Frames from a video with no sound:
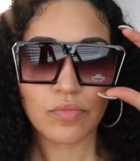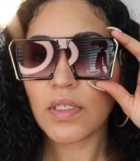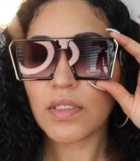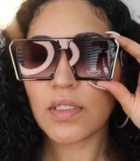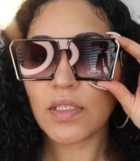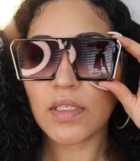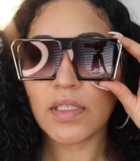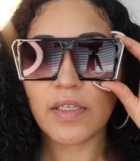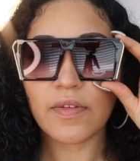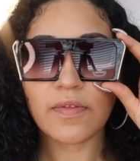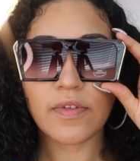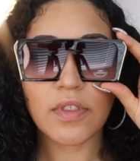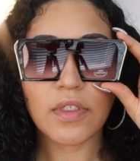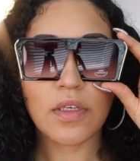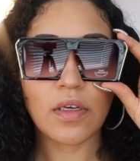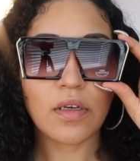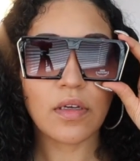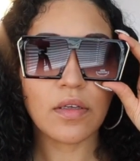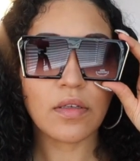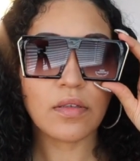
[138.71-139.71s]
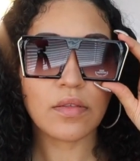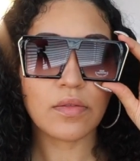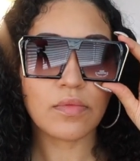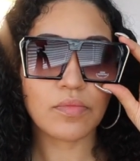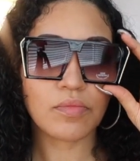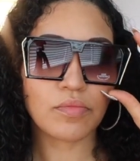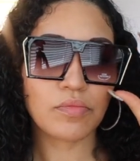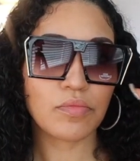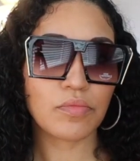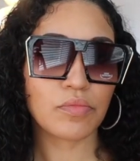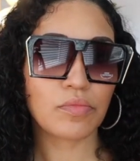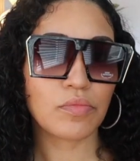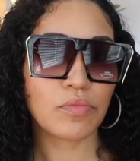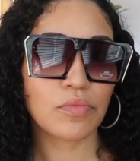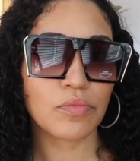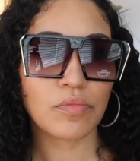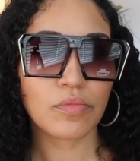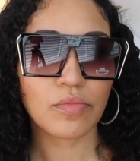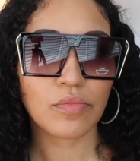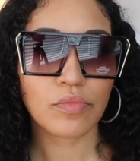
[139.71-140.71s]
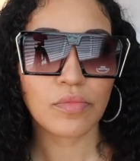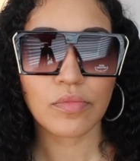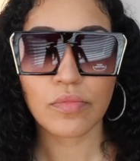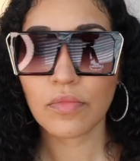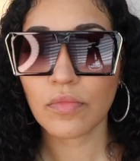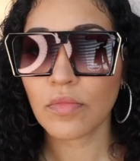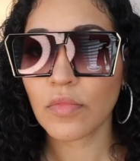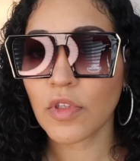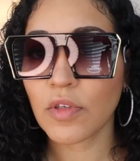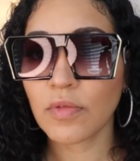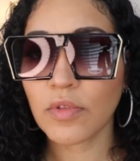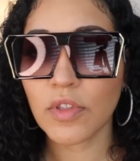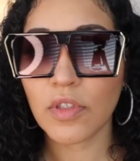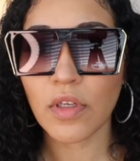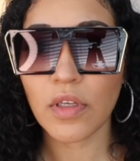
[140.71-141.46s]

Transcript: Is it giving y'all? What